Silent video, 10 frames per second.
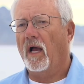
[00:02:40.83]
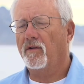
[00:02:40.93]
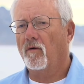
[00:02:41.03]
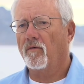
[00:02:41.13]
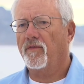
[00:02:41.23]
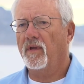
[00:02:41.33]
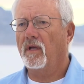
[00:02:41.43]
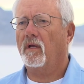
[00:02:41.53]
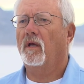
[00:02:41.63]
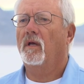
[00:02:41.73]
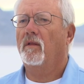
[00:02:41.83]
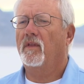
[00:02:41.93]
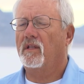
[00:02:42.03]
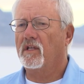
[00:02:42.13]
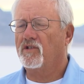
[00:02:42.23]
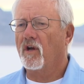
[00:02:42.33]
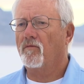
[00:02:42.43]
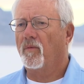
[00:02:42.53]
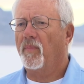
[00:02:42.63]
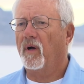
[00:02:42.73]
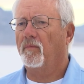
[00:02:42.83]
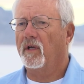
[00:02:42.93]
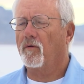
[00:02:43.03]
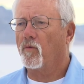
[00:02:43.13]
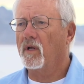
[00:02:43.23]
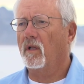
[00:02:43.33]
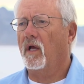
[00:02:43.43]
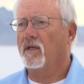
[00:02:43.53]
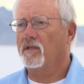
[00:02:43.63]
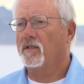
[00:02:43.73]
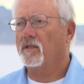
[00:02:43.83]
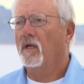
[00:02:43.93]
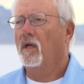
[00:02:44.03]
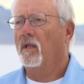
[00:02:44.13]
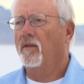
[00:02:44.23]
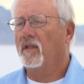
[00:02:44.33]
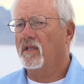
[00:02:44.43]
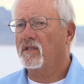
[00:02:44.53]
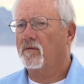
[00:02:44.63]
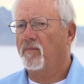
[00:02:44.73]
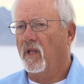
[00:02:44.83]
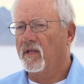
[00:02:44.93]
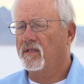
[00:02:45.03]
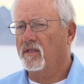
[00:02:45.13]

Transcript: I don't think that the general public realizes that this place